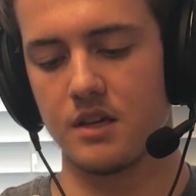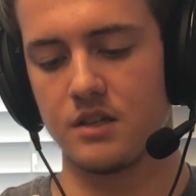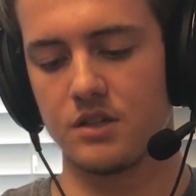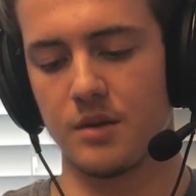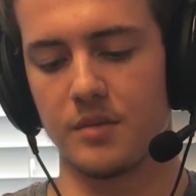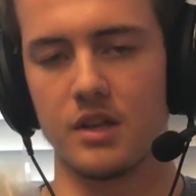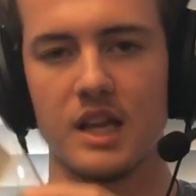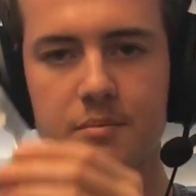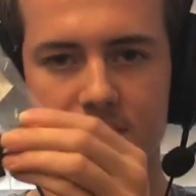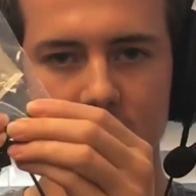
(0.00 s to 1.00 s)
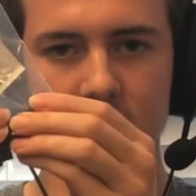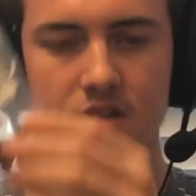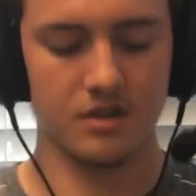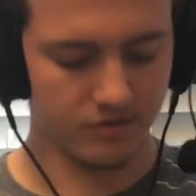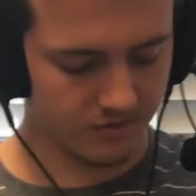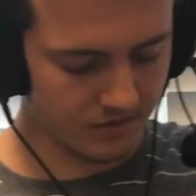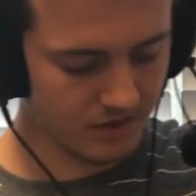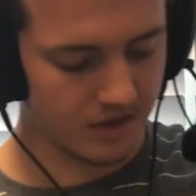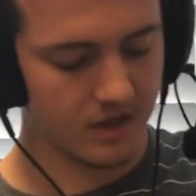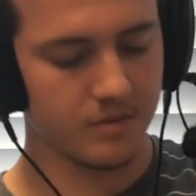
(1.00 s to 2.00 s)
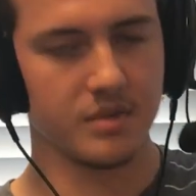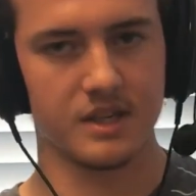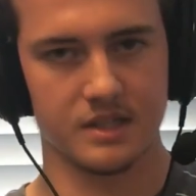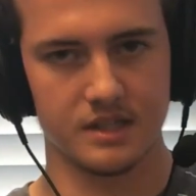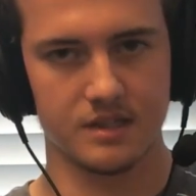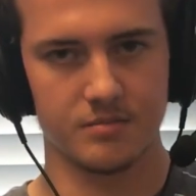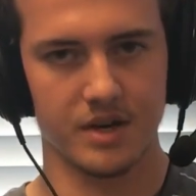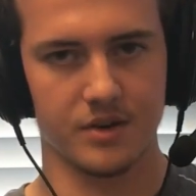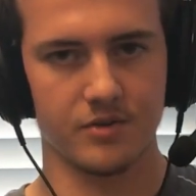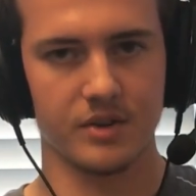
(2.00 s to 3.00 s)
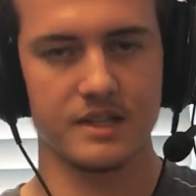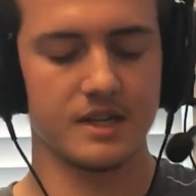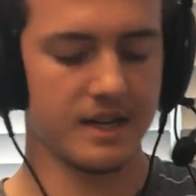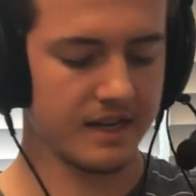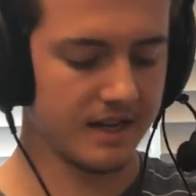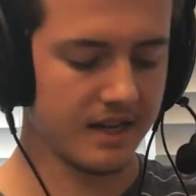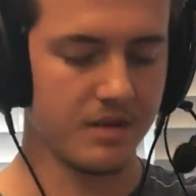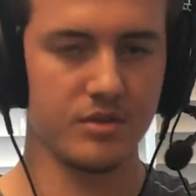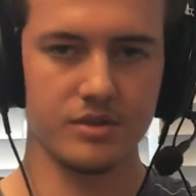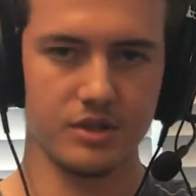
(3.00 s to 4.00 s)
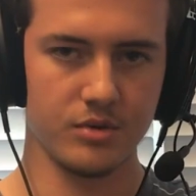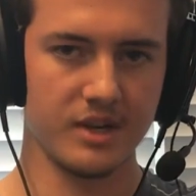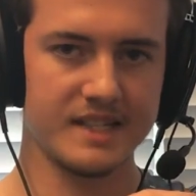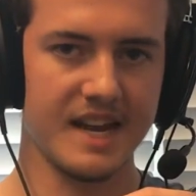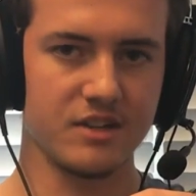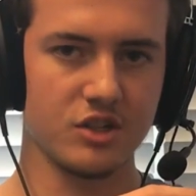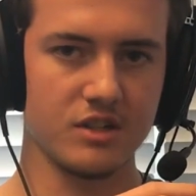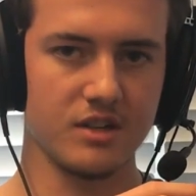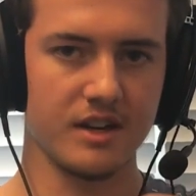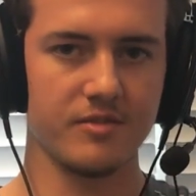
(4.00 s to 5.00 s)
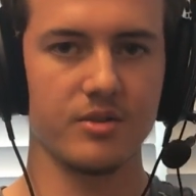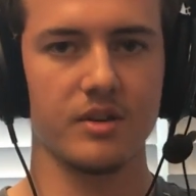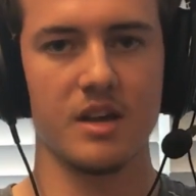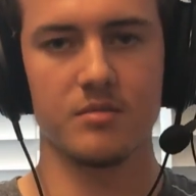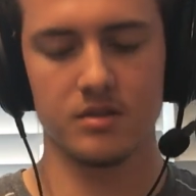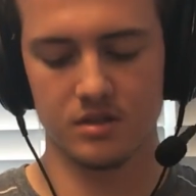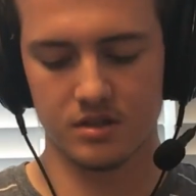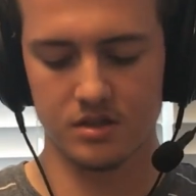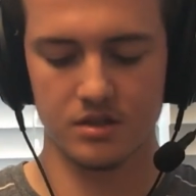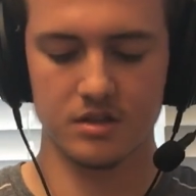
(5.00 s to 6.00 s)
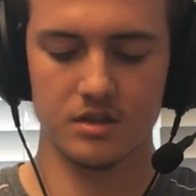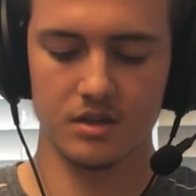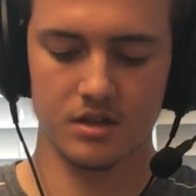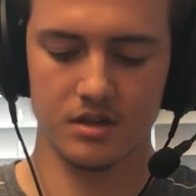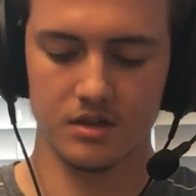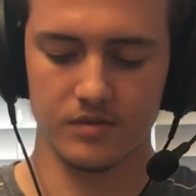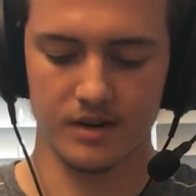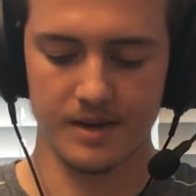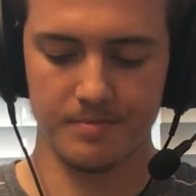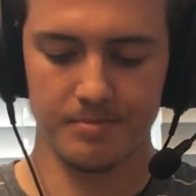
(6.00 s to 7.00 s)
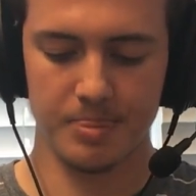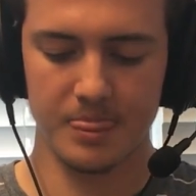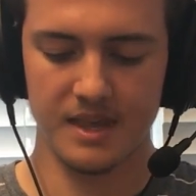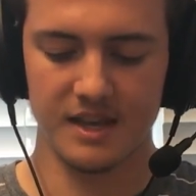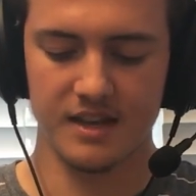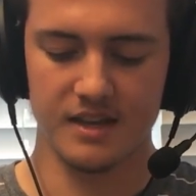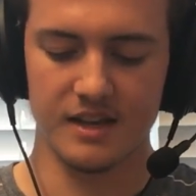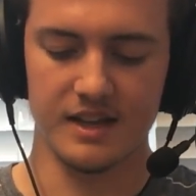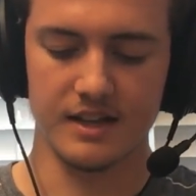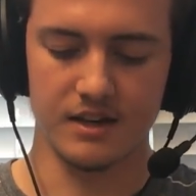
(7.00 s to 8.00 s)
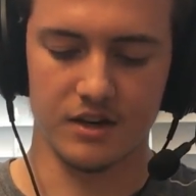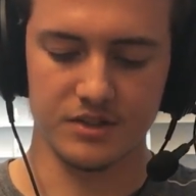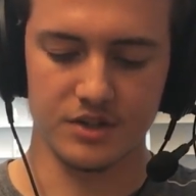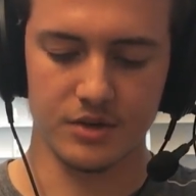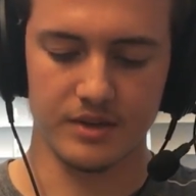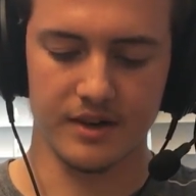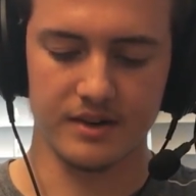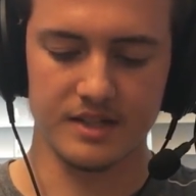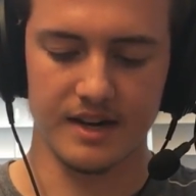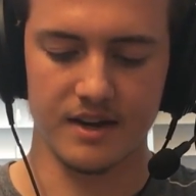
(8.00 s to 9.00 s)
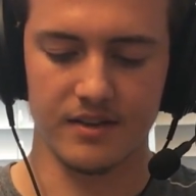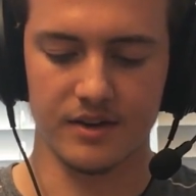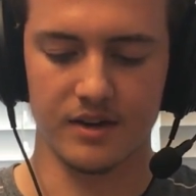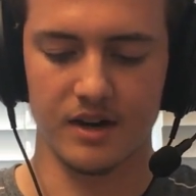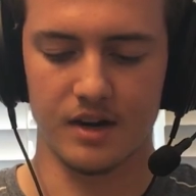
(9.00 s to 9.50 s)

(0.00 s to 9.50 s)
some clips, because this microphone has a dedicated cable to attach it to your headphone cable, right? And then also there is another